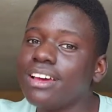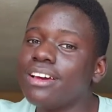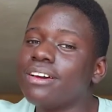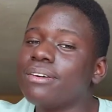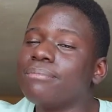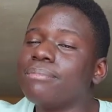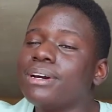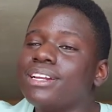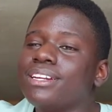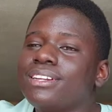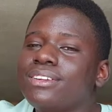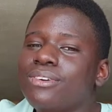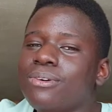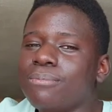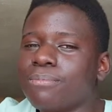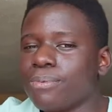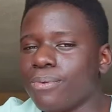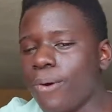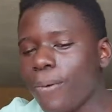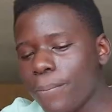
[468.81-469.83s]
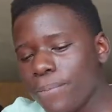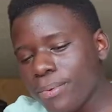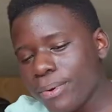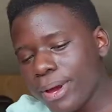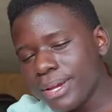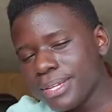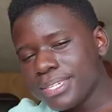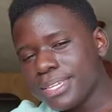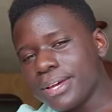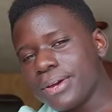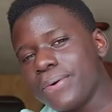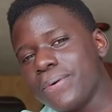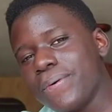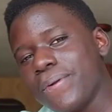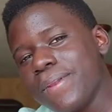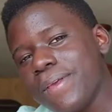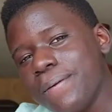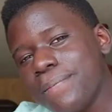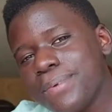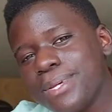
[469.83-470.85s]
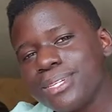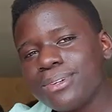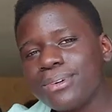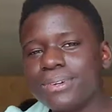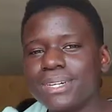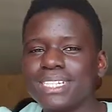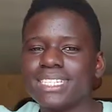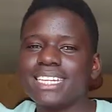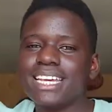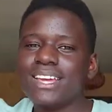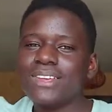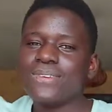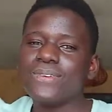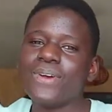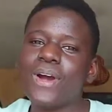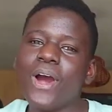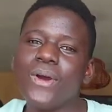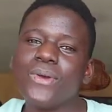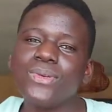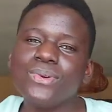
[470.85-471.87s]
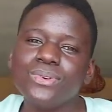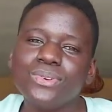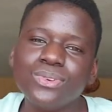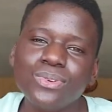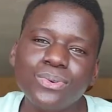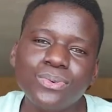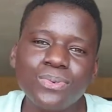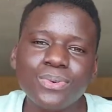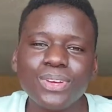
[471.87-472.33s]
But hope you guys are good. Niambie stories zenu. How you doing?